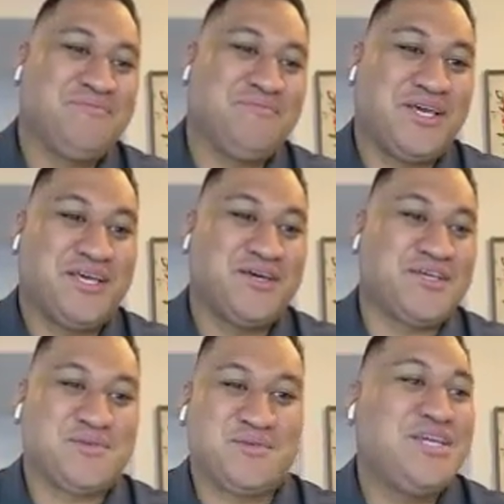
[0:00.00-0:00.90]

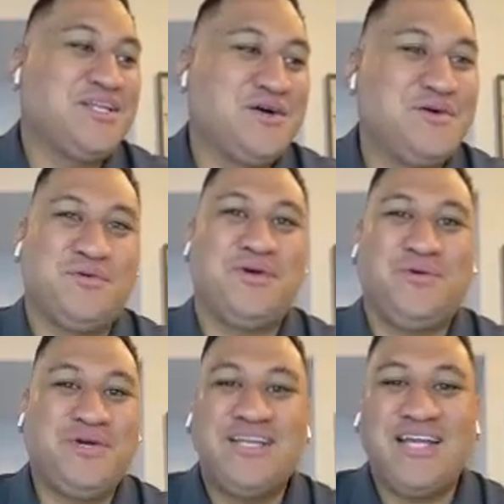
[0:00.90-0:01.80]
Because,
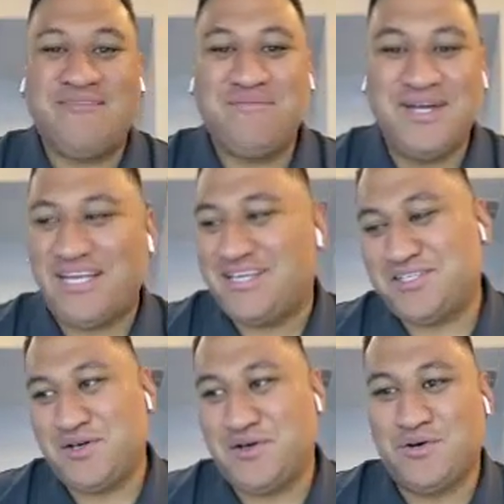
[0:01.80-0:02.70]
we didn't have money.
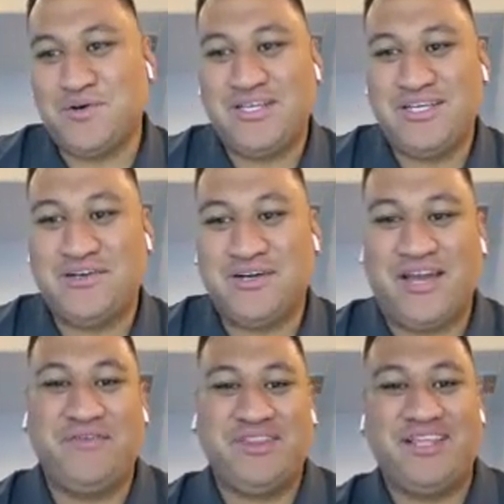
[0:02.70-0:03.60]
So,
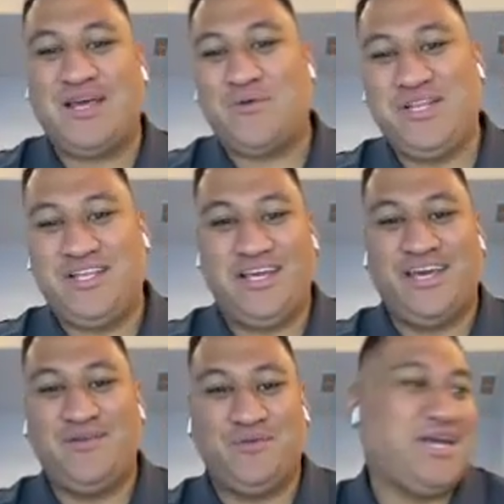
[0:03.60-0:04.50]
everything that we
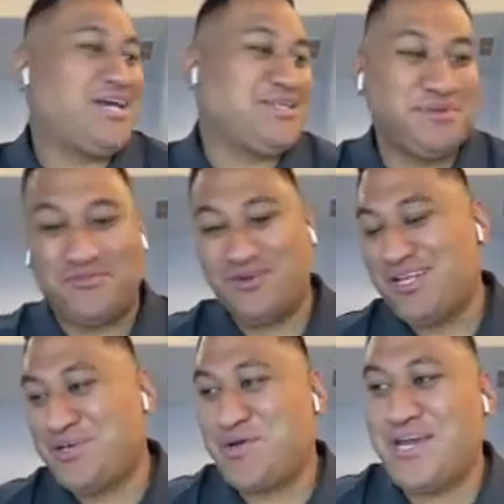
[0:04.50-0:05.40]
did, we had to be
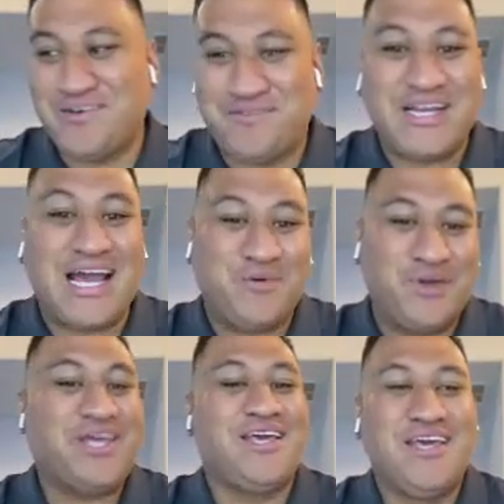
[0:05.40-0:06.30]
really creative on how
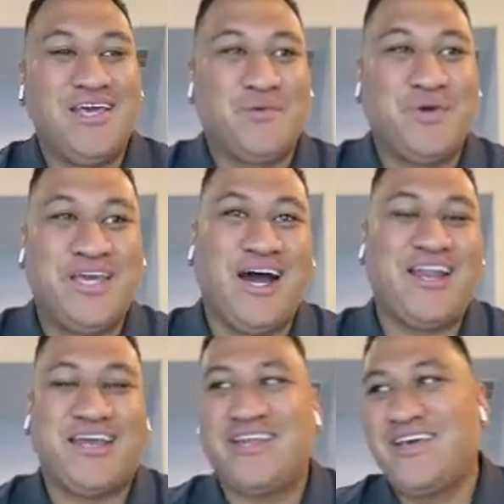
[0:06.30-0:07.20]
we
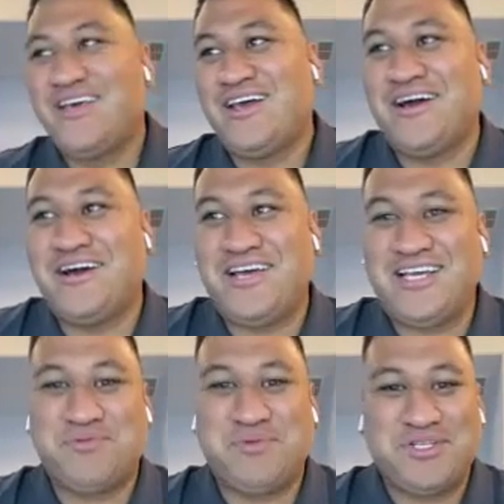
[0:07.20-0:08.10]
got it,
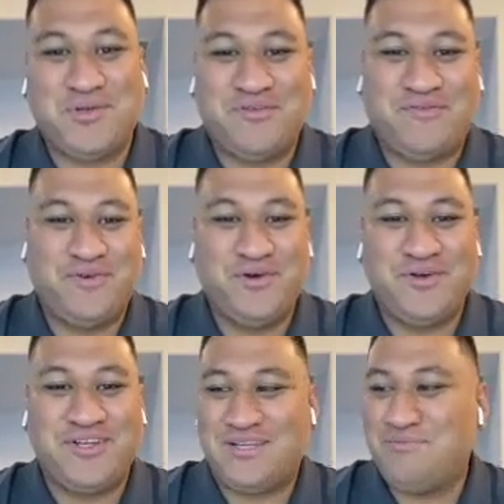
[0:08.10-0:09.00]
especially with
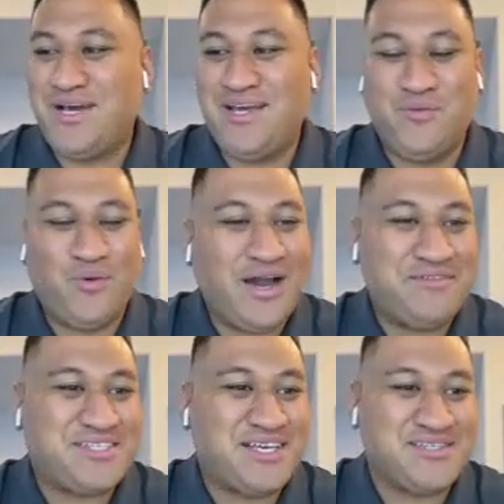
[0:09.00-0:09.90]
food. My
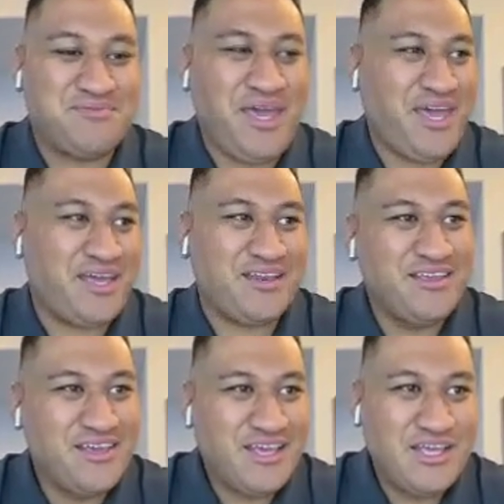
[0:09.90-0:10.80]
wife says, "Man,
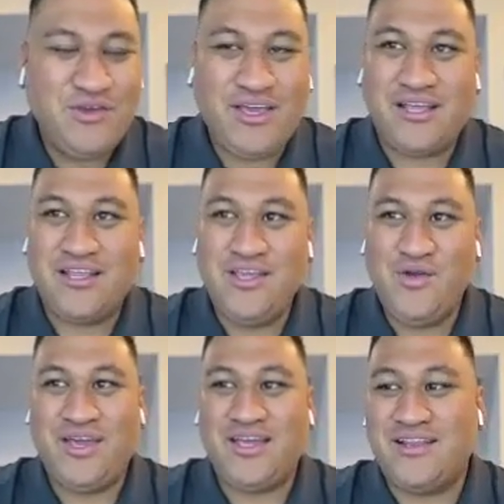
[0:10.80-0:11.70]
you
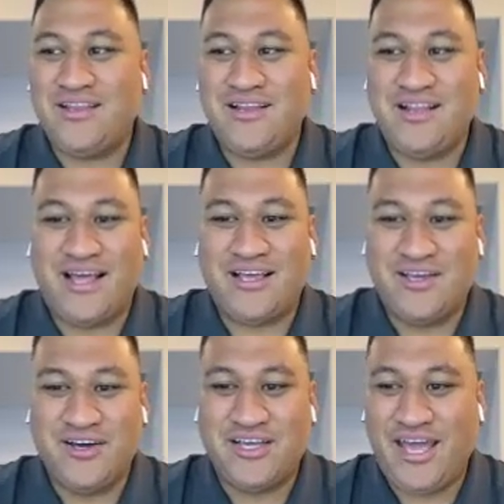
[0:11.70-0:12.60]
can like
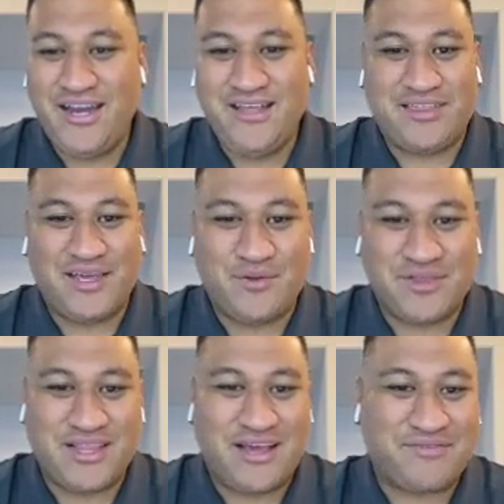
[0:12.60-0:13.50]
cook anything
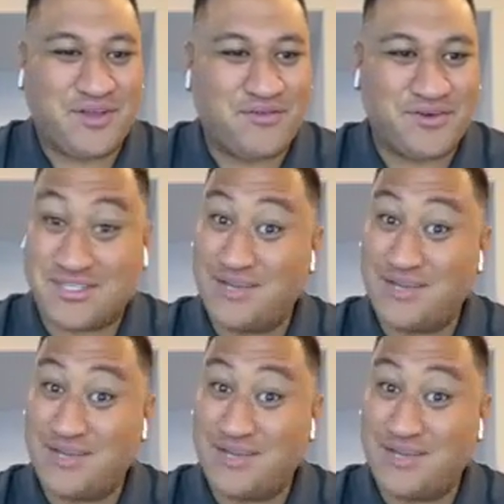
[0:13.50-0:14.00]
with leftovers."